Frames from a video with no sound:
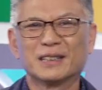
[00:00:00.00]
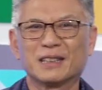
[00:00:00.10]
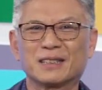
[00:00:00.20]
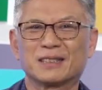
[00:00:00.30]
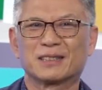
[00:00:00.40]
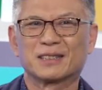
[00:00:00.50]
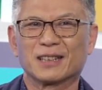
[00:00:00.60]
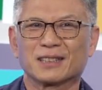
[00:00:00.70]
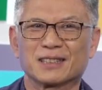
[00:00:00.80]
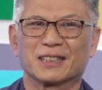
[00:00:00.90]
This is
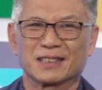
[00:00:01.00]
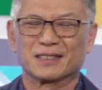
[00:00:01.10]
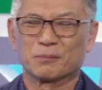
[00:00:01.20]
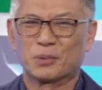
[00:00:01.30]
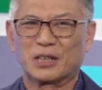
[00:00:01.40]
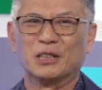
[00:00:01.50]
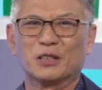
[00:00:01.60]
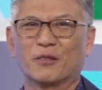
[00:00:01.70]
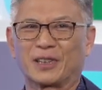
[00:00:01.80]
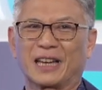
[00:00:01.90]
just the beginning
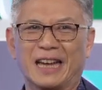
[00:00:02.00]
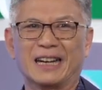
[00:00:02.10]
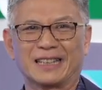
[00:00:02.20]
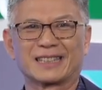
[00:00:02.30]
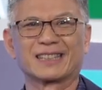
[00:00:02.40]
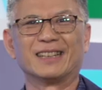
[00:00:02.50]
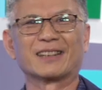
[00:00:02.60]
of the chaos,